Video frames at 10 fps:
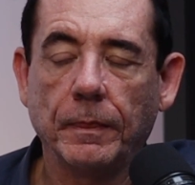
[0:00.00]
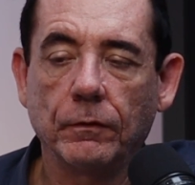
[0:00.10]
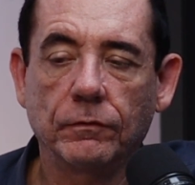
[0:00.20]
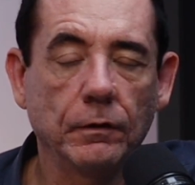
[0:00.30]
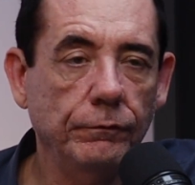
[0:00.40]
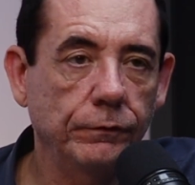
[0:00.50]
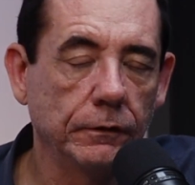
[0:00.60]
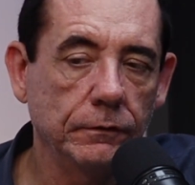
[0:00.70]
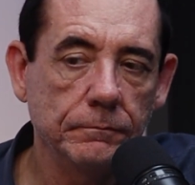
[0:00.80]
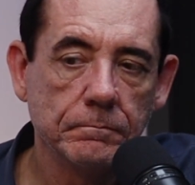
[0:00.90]

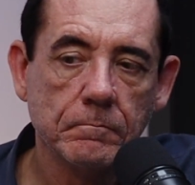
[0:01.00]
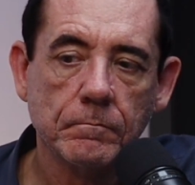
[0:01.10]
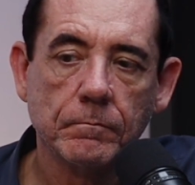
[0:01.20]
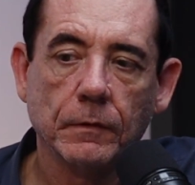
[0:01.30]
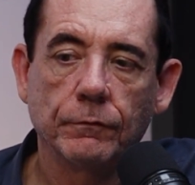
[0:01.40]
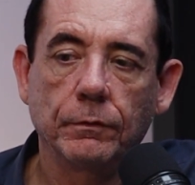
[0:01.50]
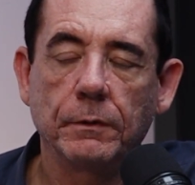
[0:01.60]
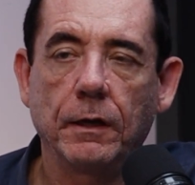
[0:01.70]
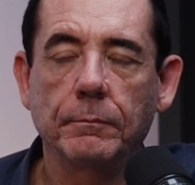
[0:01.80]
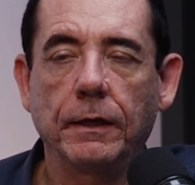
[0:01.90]
suffered from
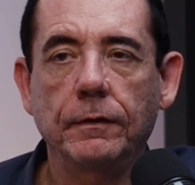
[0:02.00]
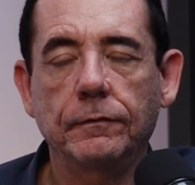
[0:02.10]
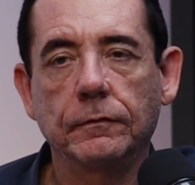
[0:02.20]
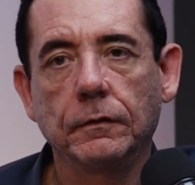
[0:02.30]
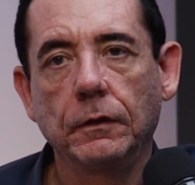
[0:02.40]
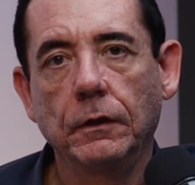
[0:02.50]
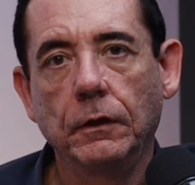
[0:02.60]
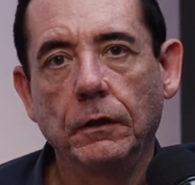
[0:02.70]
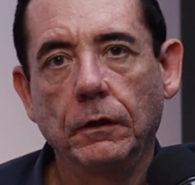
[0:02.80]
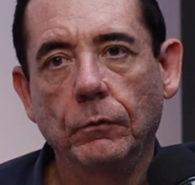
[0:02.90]
Hamas
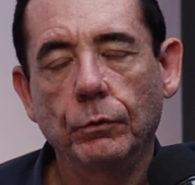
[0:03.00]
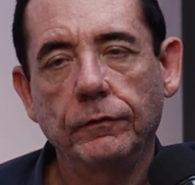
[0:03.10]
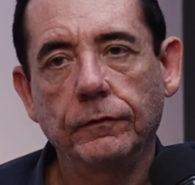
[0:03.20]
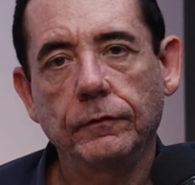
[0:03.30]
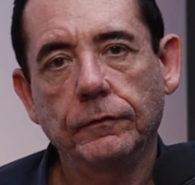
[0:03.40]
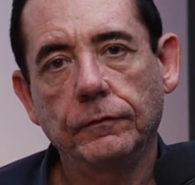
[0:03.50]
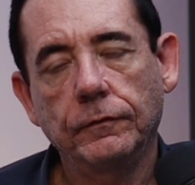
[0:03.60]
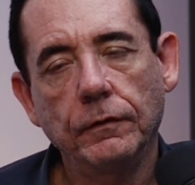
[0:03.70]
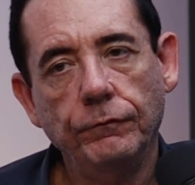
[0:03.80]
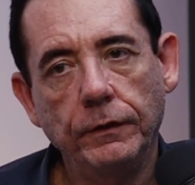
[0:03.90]
was
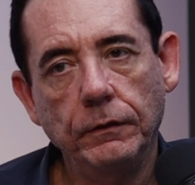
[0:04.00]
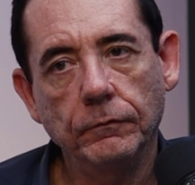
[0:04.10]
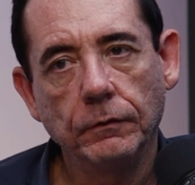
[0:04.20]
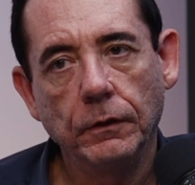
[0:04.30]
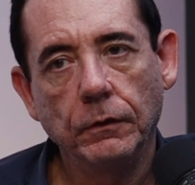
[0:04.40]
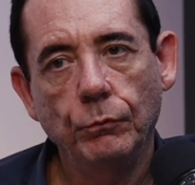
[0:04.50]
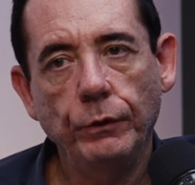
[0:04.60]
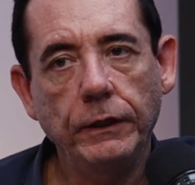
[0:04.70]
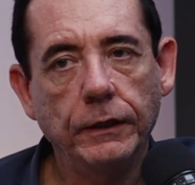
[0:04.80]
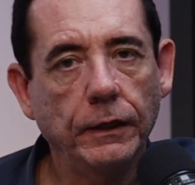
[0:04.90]
something
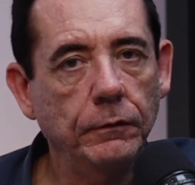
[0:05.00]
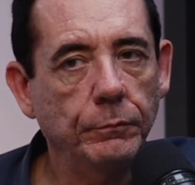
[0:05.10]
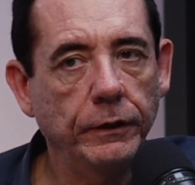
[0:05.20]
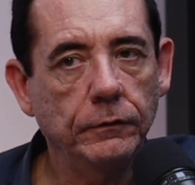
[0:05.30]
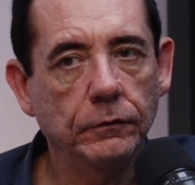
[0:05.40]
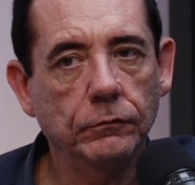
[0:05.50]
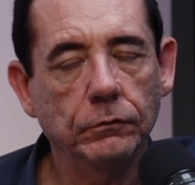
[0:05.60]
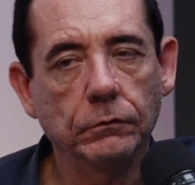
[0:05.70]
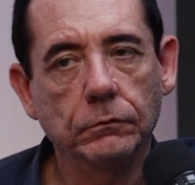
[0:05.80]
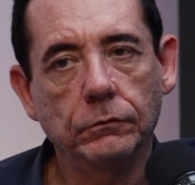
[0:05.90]
really calibrated
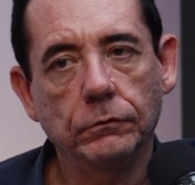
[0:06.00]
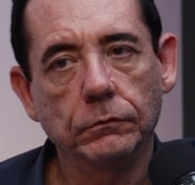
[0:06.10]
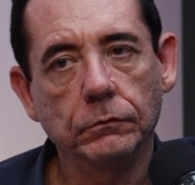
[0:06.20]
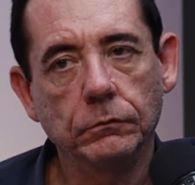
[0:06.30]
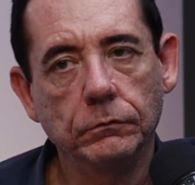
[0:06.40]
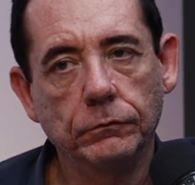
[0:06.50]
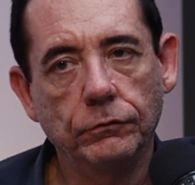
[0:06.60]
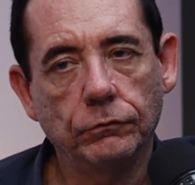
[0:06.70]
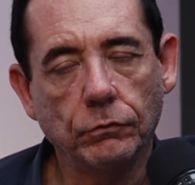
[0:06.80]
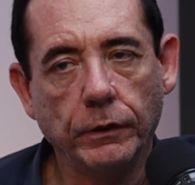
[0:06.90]
to
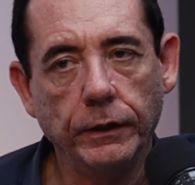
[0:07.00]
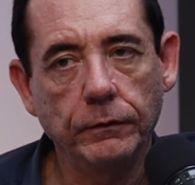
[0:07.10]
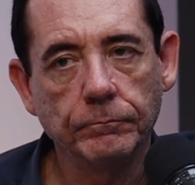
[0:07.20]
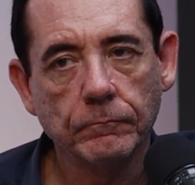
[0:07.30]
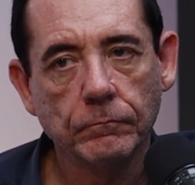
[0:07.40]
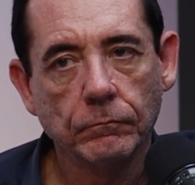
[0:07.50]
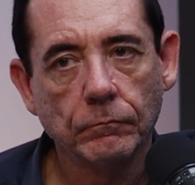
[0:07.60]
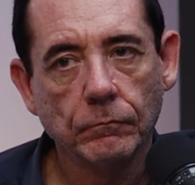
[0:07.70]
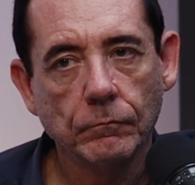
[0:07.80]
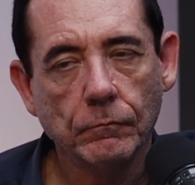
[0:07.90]
destroy
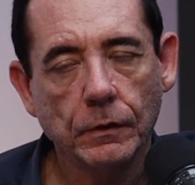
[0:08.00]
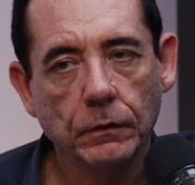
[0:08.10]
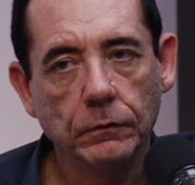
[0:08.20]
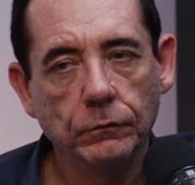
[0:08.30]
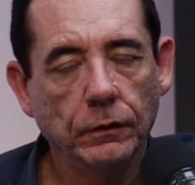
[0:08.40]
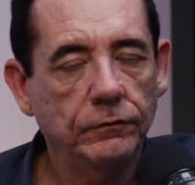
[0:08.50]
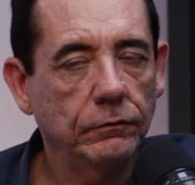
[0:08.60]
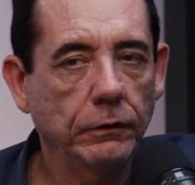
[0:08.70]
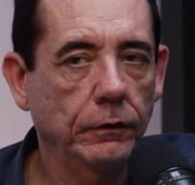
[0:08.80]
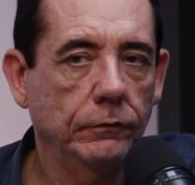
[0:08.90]
not
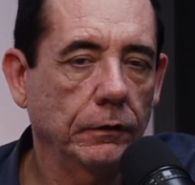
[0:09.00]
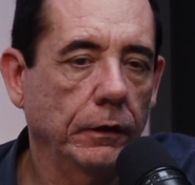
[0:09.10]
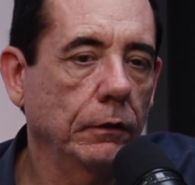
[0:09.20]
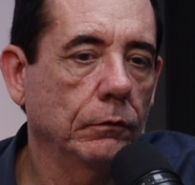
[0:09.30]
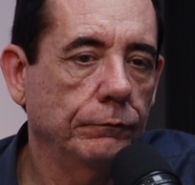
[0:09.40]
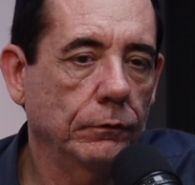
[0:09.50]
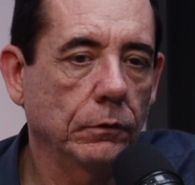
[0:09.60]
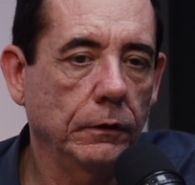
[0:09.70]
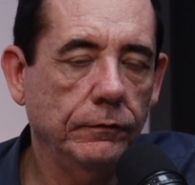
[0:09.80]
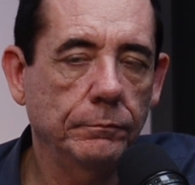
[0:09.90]
Israel, of
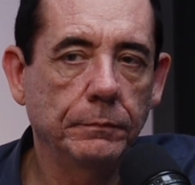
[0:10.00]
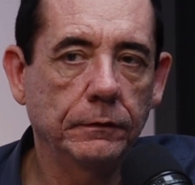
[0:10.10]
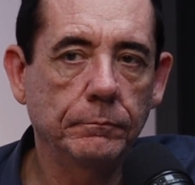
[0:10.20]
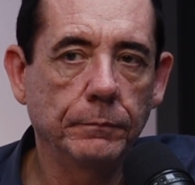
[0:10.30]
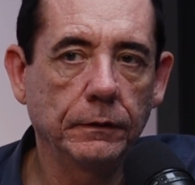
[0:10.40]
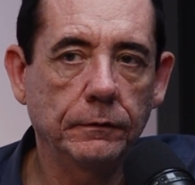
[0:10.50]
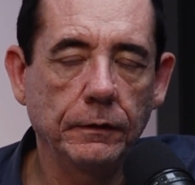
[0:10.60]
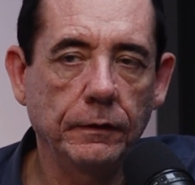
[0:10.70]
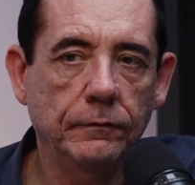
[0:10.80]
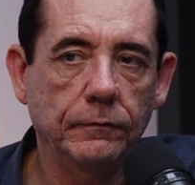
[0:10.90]
course, but
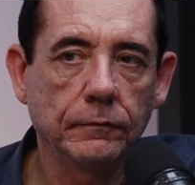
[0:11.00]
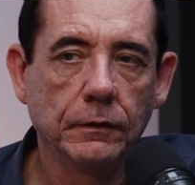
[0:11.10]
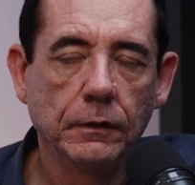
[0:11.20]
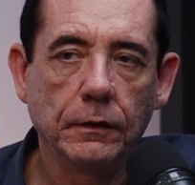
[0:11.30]
its